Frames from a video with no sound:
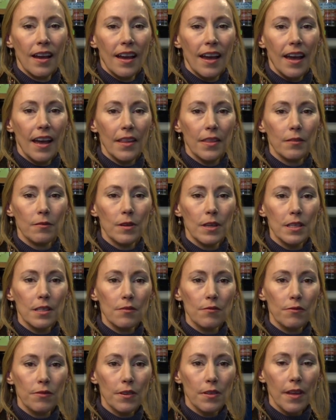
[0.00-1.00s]
And the
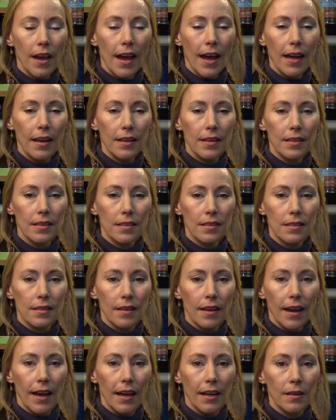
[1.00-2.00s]
reason for that is
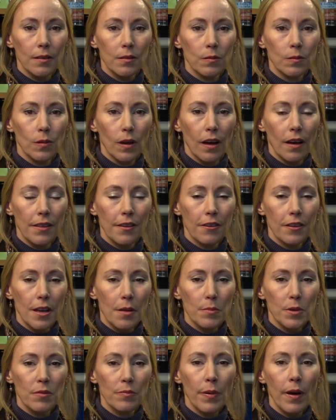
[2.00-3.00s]
that uh, there are a
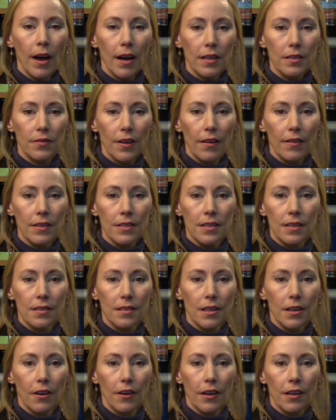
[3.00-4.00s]
number of
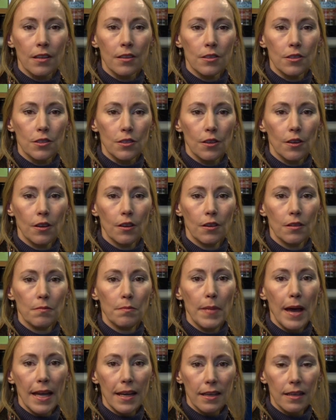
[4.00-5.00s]
poxviruses that are
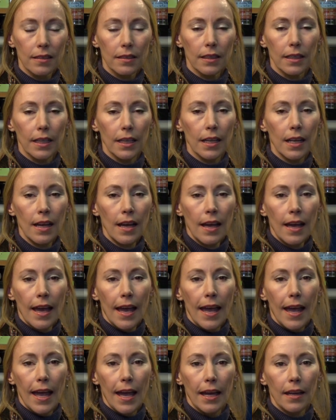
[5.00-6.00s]
concerned medically
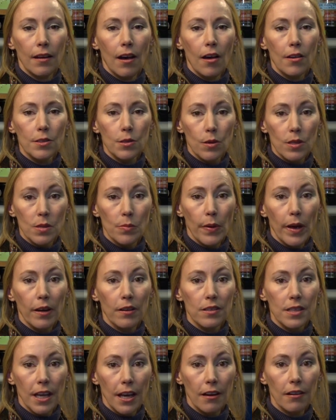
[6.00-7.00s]
and also as a
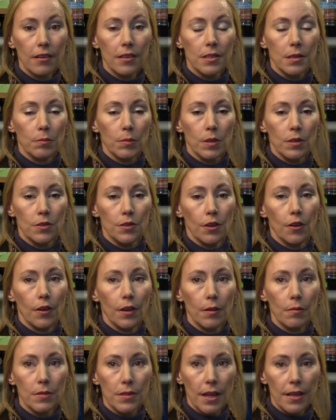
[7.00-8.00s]
bioterrorism
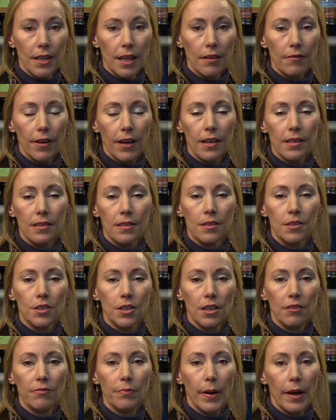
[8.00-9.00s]
concern. It was identified as the
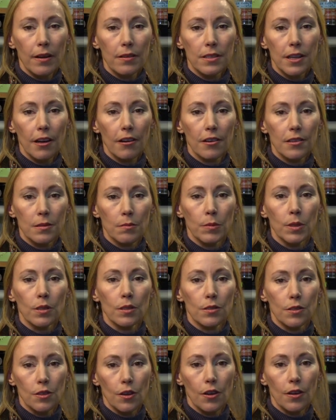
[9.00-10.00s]
chief bioterrorism
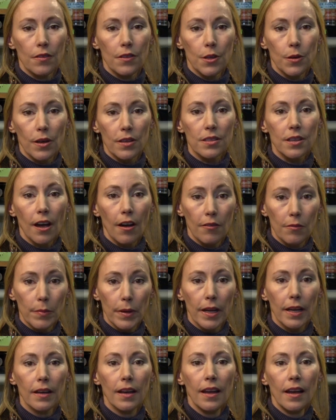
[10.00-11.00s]
concern of the U S
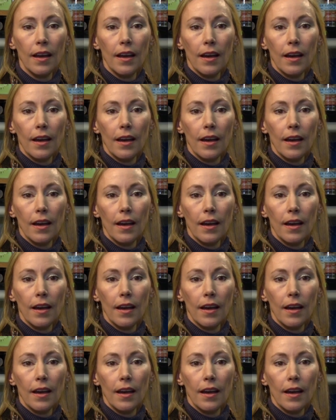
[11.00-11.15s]
government.